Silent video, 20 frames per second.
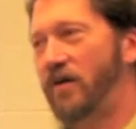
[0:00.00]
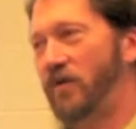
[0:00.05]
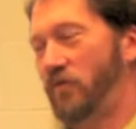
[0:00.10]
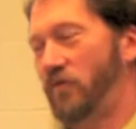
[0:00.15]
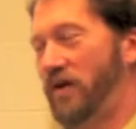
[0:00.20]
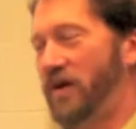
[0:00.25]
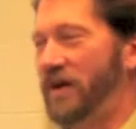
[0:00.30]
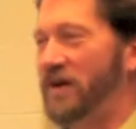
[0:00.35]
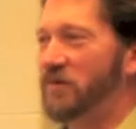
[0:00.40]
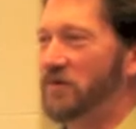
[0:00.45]

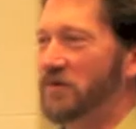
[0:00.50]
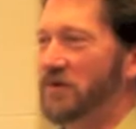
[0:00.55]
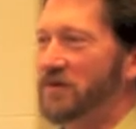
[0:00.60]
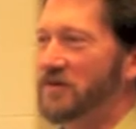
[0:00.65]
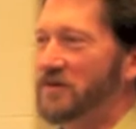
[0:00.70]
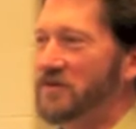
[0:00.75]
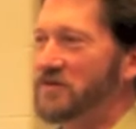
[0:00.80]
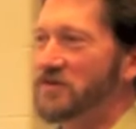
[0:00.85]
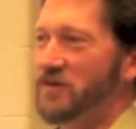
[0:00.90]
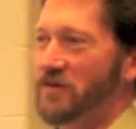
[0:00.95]
Well, I work
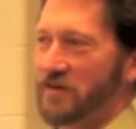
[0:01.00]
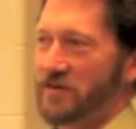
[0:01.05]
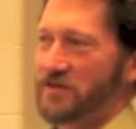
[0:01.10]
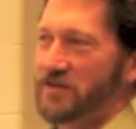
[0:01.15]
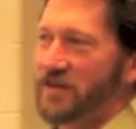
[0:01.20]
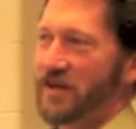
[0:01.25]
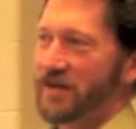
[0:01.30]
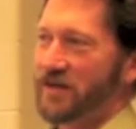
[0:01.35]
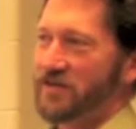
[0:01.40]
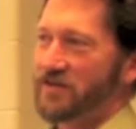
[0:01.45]
on solar
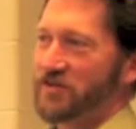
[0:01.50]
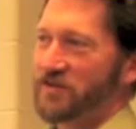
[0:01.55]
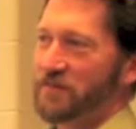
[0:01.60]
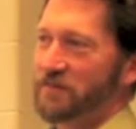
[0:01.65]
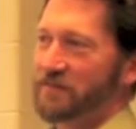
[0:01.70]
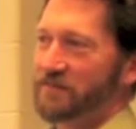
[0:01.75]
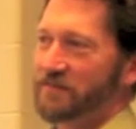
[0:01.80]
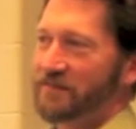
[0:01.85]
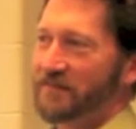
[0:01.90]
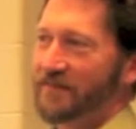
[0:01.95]
cells.
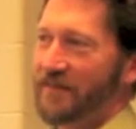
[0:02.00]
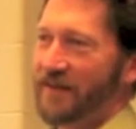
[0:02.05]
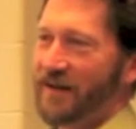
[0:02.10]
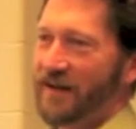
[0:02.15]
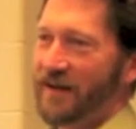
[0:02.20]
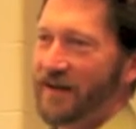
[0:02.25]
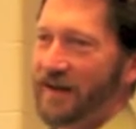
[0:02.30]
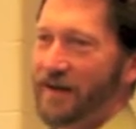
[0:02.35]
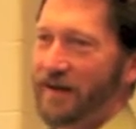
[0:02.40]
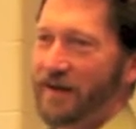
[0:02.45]

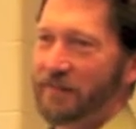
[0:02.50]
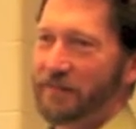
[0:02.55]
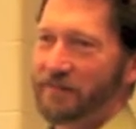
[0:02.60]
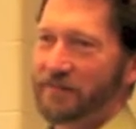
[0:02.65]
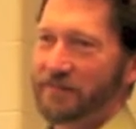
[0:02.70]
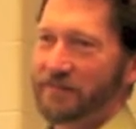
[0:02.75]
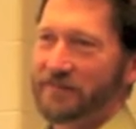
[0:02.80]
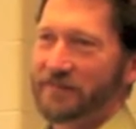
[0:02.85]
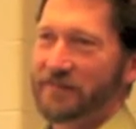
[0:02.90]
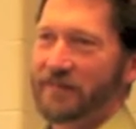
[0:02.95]

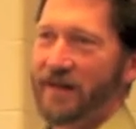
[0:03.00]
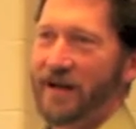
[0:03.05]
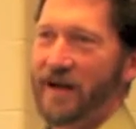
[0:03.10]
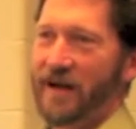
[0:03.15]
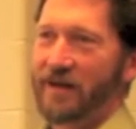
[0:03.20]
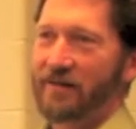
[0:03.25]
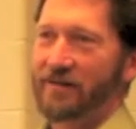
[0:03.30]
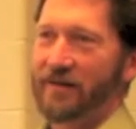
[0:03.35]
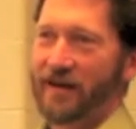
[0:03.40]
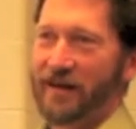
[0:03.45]

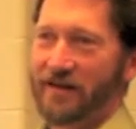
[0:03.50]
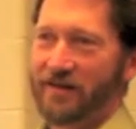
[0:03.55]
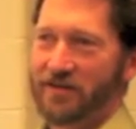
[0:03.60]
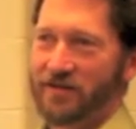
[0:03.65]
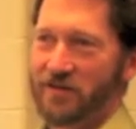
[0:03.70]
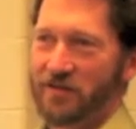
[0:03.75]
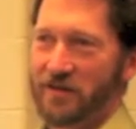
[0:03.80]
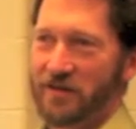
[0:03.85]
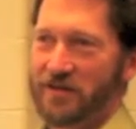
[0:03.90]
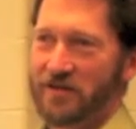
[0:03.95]
I like
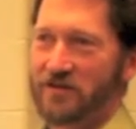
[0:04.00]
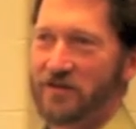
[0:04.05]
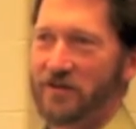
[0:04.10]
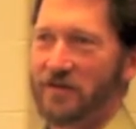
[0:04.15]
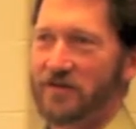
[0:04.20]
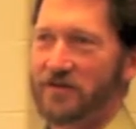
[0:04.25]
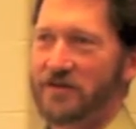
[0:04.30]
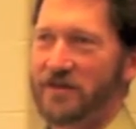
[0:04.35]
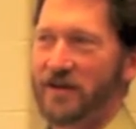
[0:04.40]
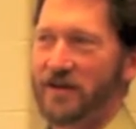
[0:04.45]
doing
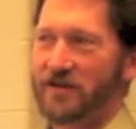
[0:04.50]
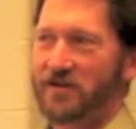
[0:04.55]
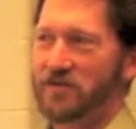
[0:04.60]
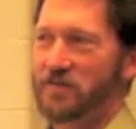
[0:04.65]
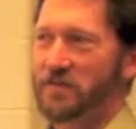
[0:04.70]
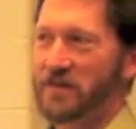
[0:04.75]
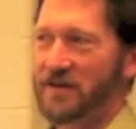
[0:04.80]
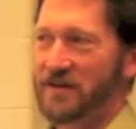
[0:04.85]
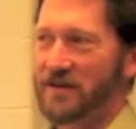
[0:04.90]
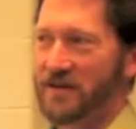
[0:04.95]
solar cells
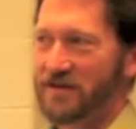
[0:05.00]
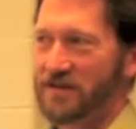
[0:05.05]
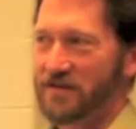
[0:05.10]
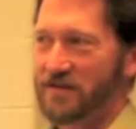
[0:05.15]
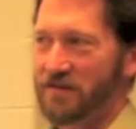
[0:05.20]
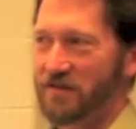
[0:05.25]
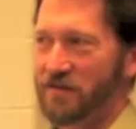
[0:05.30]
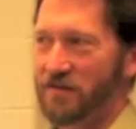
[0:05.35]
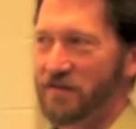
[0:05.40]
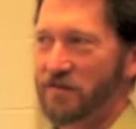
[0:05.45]
because
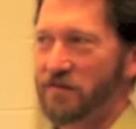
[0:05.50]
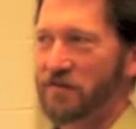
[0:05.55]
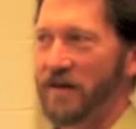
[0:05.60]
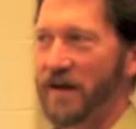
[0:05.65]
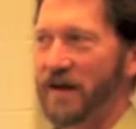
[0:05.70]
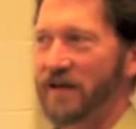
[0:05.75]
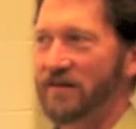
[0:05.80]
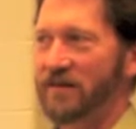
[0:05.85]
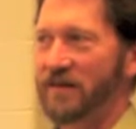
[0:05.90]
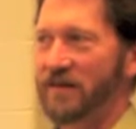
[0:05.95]
of the
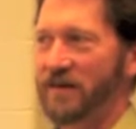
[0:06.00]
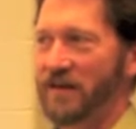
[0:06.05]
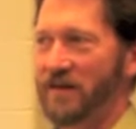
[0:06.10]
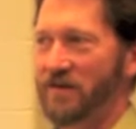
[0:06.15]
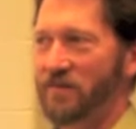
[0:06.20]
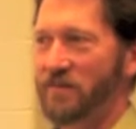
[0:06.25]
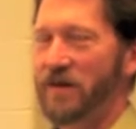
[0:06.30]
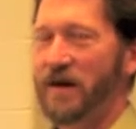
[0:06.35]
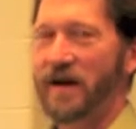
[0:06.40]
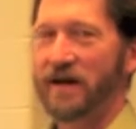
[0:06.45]
fact that it
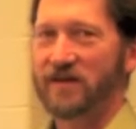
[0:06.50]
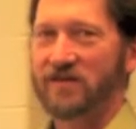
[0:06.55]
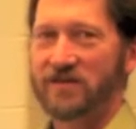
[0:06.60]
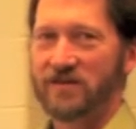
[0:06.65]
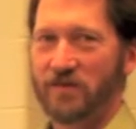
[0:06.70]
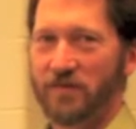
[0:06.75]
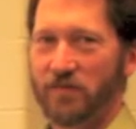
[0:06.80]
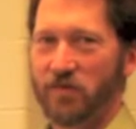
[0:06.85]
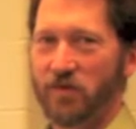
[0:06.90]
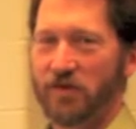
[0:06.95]
impacts
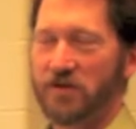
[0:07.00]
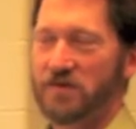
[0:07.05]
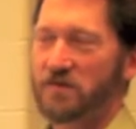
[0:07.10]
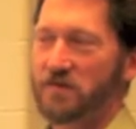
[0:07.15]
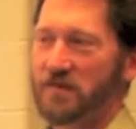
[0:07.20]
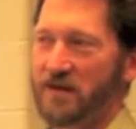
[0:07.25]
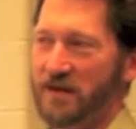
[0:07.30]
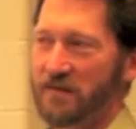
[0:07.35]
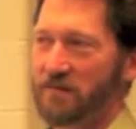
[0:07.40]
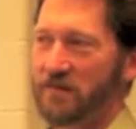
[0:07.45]
the poorest
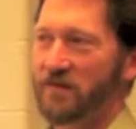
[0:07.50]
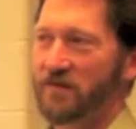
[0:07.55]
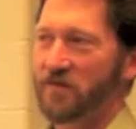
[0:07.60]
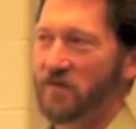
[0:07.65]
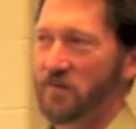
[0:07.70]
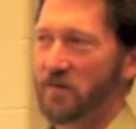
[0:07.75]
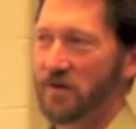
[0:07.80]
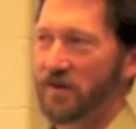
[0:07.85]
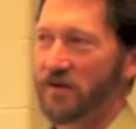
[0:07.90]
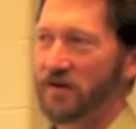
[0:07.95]
people of
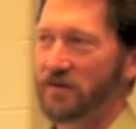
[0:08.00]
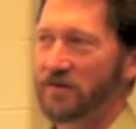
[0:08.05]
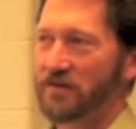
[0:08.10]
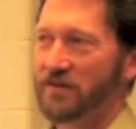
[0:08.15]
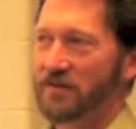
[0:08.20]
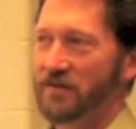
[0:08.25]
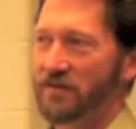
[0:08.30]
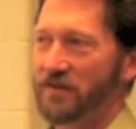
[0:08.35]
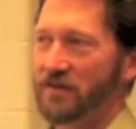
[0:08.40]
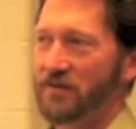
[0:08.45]
the world
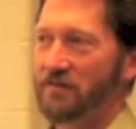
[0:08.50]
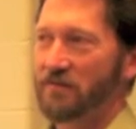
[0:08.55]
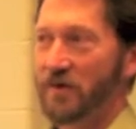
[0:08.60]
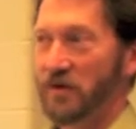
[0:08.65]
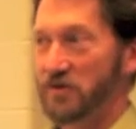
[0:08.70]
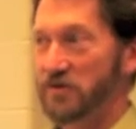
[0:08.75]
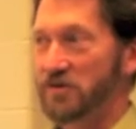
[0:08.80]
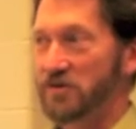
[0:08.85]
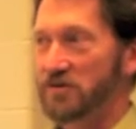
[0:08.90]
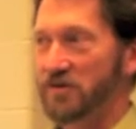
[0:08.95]

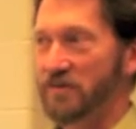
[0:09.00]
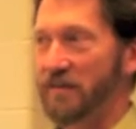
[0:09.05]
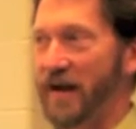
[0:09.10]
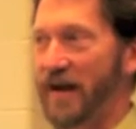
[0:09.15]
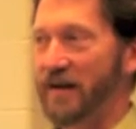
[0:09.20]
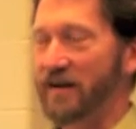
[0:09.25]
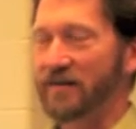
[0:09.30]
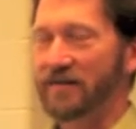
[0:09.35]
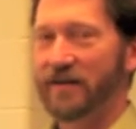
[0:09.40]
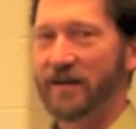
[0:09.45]
most
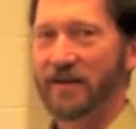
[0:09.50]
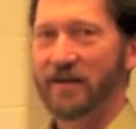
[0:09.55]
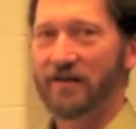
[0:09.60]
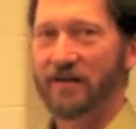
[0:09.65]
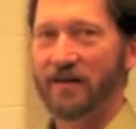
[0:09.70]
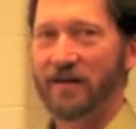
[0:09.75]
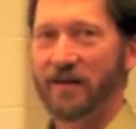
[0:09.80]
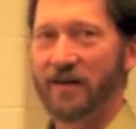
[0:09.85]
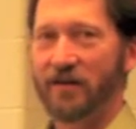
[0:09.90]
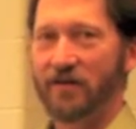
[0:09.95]
dramatically.
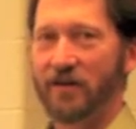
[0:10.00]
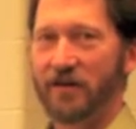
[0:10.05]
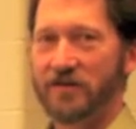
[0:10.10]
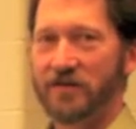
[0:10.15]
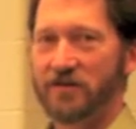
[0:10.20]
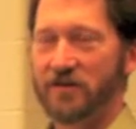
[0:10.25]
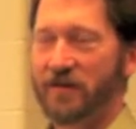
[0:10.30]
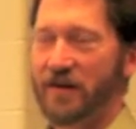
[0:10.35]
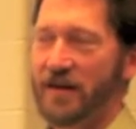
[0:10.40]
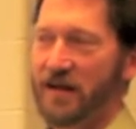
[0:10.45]
It
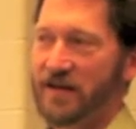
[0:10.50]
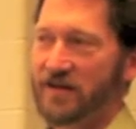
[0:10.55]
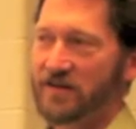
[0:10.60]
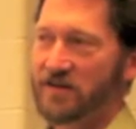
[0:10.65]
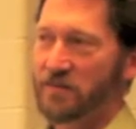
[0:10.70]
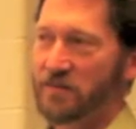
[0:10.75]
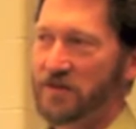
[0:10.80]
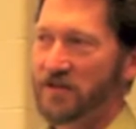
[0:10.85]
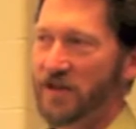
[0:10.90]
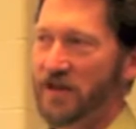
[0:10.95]
also has
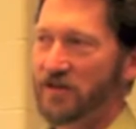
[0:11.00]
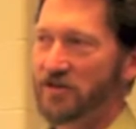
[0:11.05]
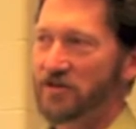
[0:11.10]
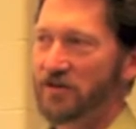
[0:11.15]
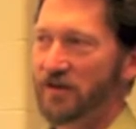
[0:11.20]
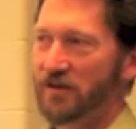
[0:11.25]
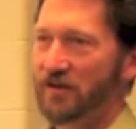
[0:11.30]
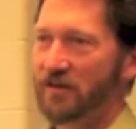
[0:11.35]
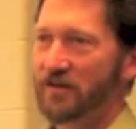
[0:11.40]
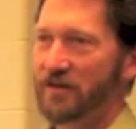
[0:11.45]
the
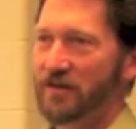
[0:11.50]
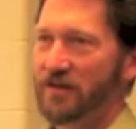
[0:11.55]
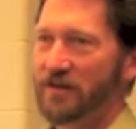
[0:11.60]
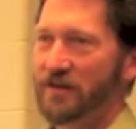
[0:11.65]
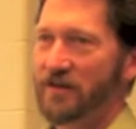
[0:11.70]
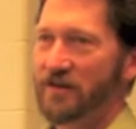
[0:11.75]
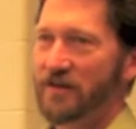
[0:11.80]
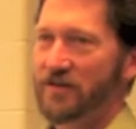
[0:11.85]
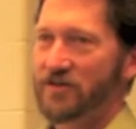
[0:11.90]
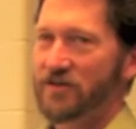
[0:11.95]
potential
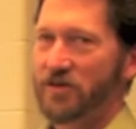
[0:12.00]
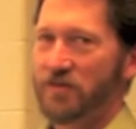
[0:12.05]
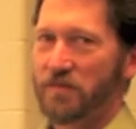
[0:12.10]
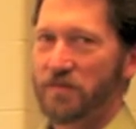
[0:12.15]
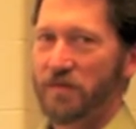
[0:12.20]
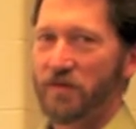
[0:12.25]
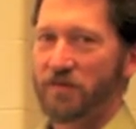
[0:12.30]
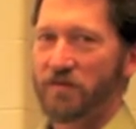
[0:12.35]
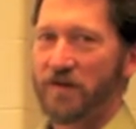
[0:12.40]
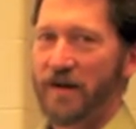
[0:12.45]
to
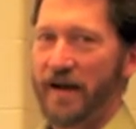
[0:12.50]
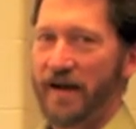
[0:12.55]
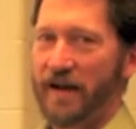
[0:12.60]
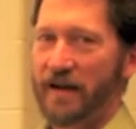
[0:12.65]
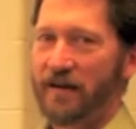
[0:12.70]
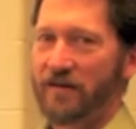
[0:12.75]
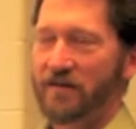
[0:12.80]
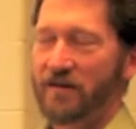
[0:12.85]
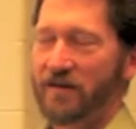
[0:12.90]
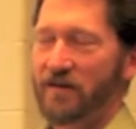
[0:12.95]

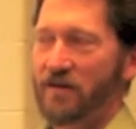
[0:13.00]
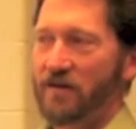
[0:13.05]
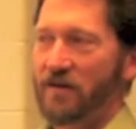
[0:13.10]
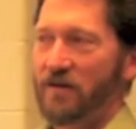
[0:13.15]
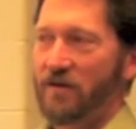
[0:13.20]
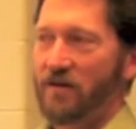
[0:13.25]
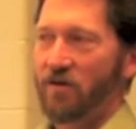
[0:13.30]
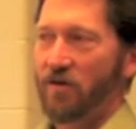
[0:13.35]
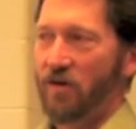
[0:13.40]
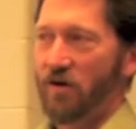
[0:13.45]
provide
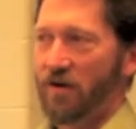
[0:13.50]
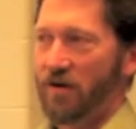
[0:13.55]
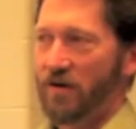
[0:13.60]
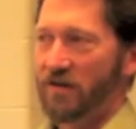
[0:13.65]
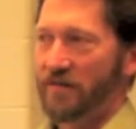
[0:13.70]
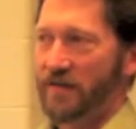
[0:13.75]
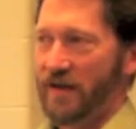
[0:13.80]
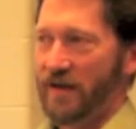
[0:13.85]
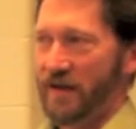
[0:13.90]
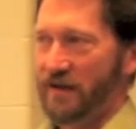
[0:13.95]
all
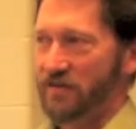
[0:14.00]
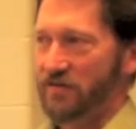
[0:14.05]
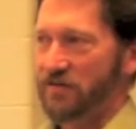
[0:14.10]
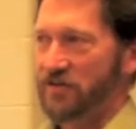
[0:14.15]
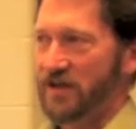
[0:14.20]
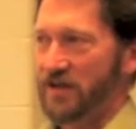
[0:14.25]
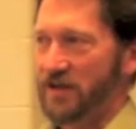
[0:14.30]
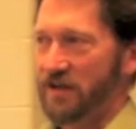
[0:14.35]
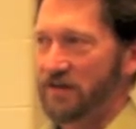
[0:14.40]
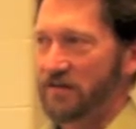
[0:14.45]
of the
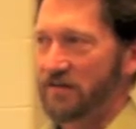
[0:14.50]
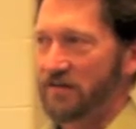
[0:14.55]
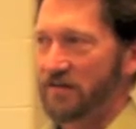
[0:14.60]
energy